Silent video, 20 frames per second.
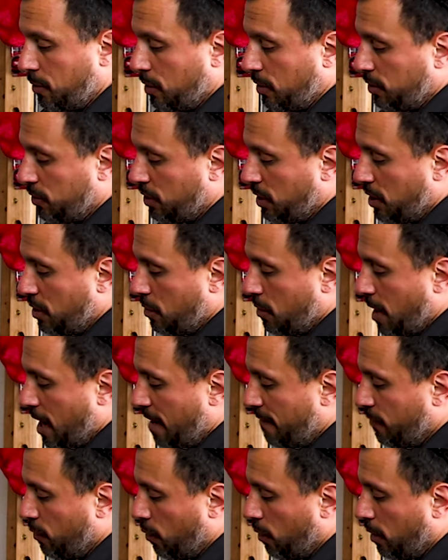You can see you
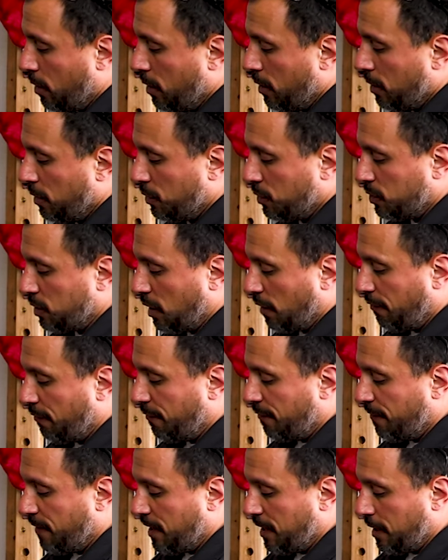have your
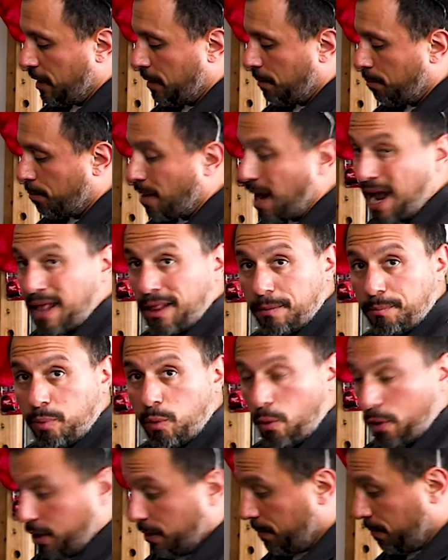self-feeding pilot
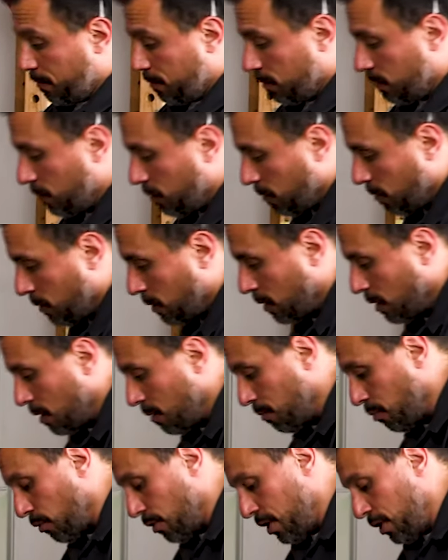point.
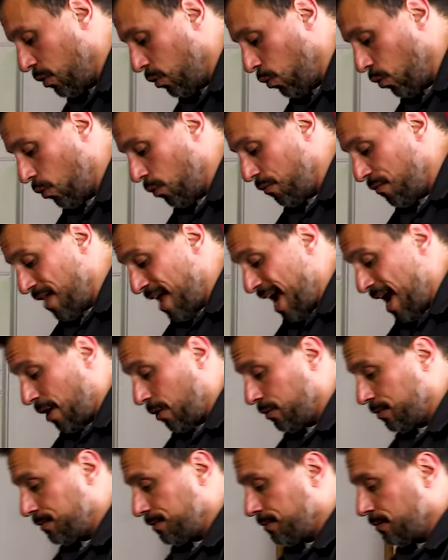Pretty cool.
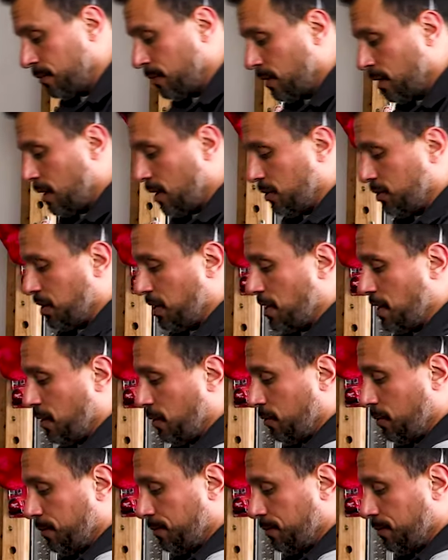Now, here's the deal.